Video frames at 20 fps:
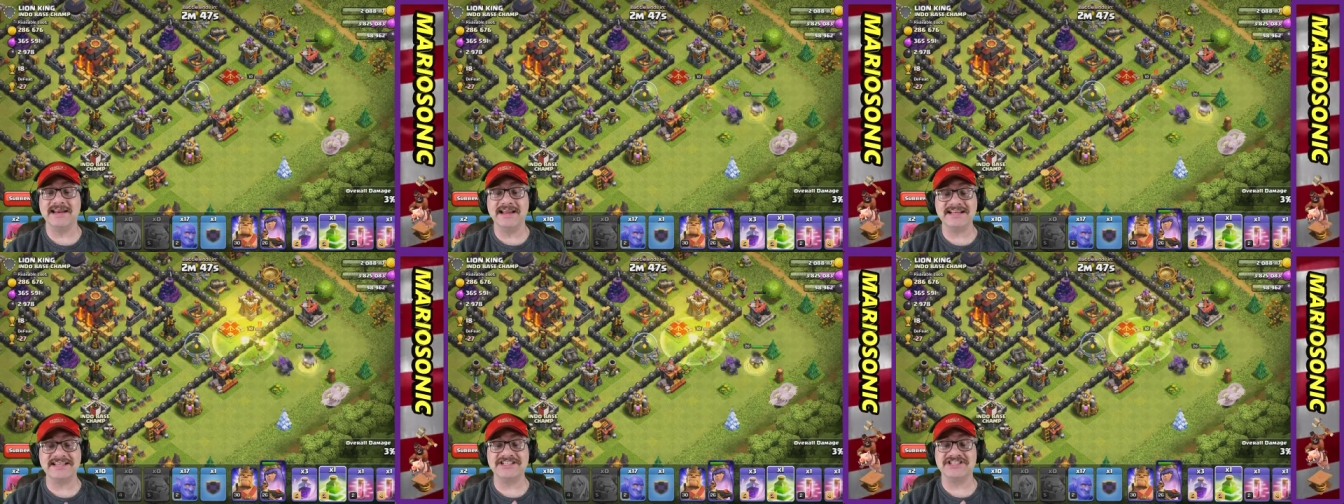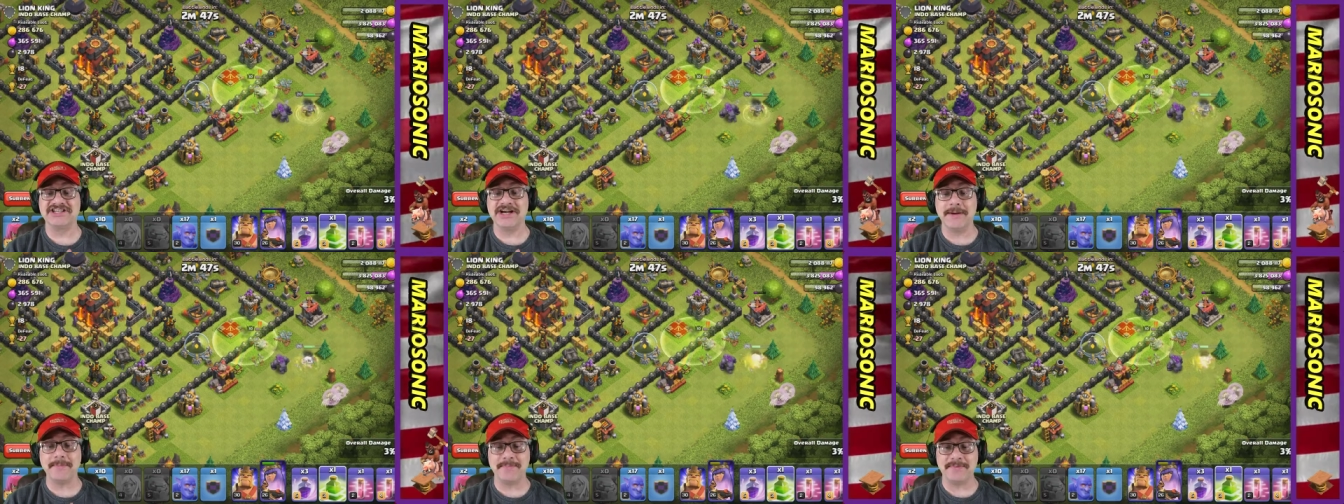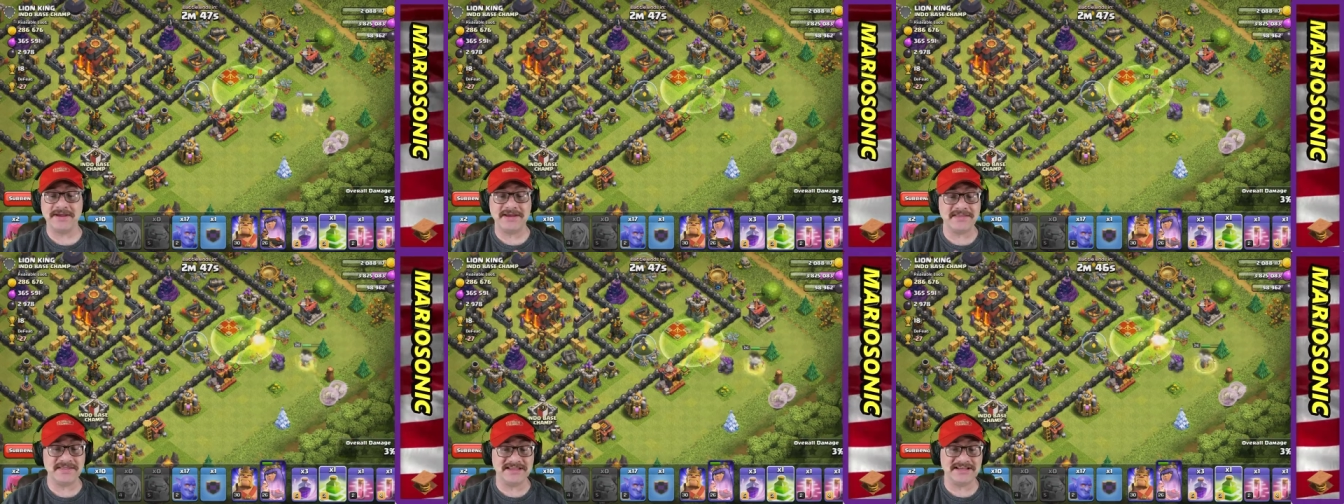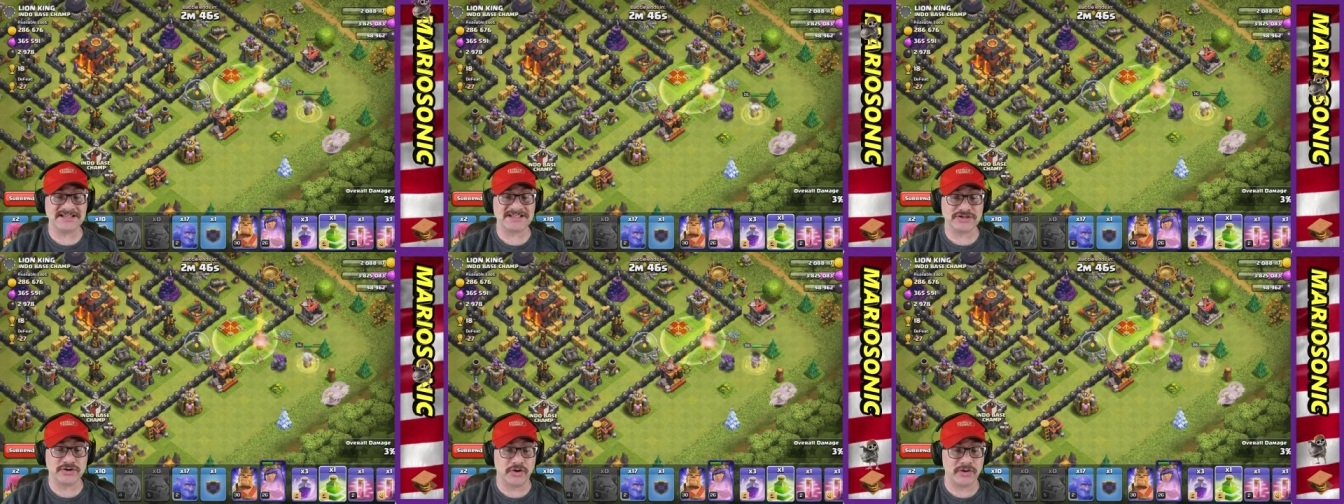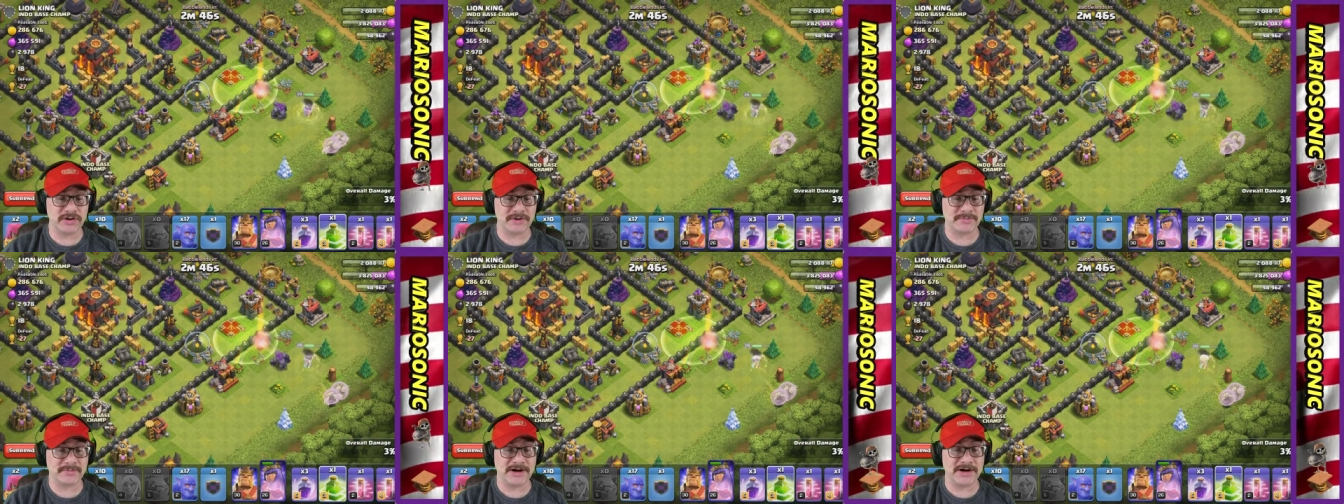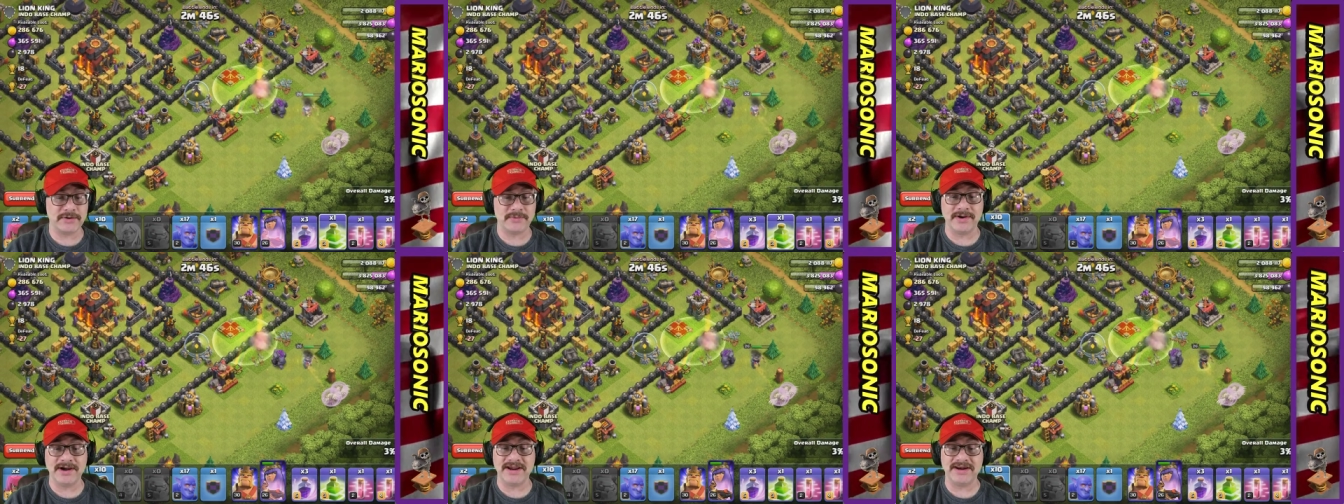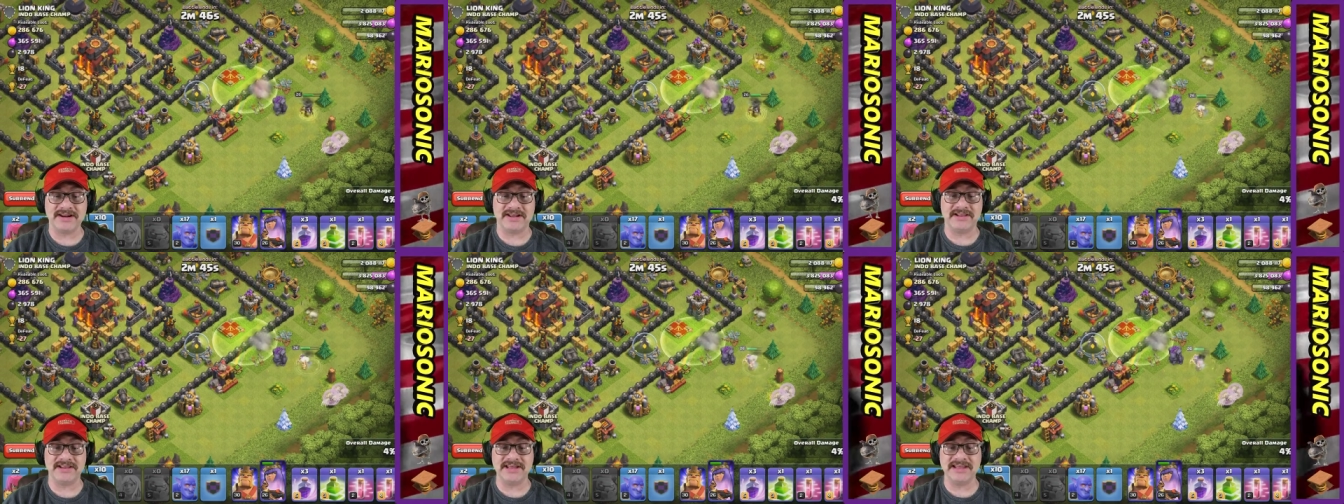Let's jump in this golem right away
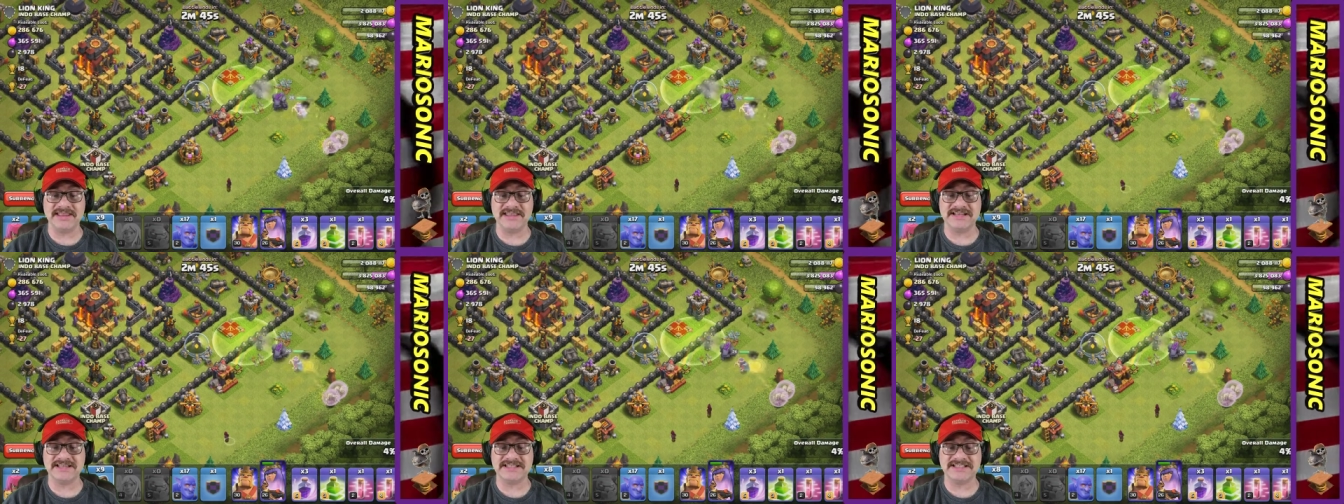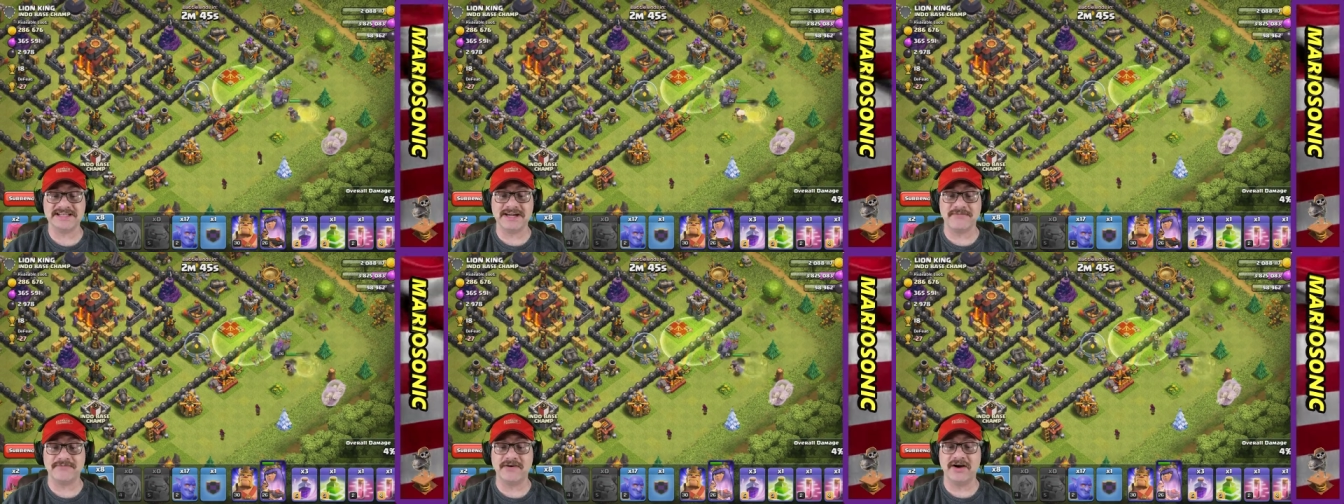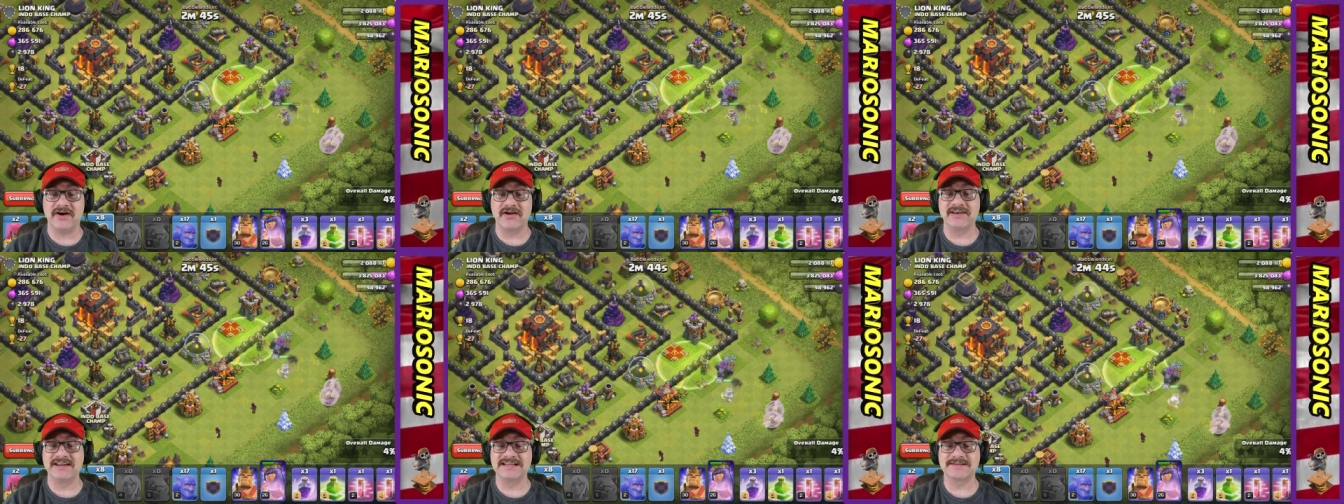to clean this stuff out.